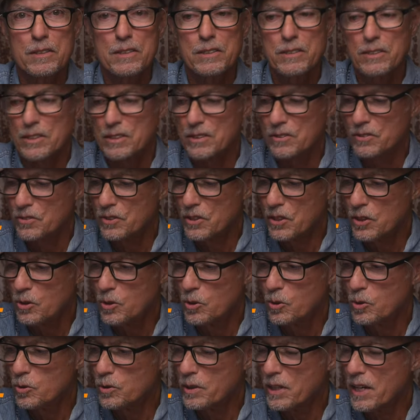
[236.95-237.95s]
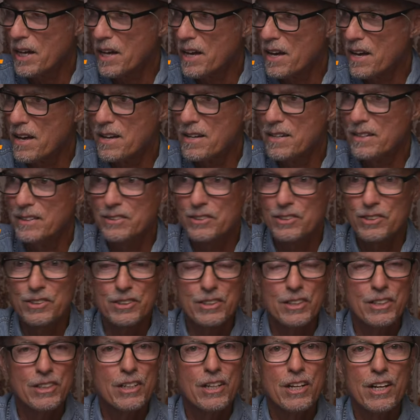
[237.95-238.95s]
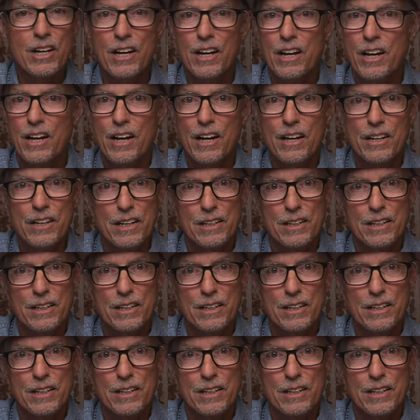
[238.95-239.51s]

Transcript: It's as gold as an